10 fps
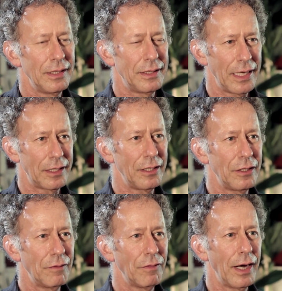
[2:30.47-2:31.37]
taking
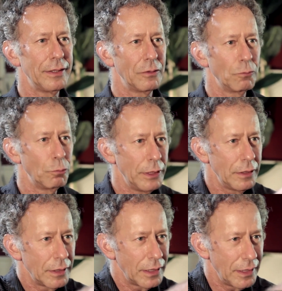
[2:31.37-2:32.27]
your mind and
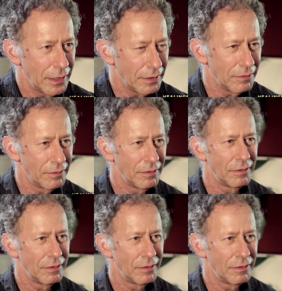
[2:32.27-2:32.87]
reeling it in,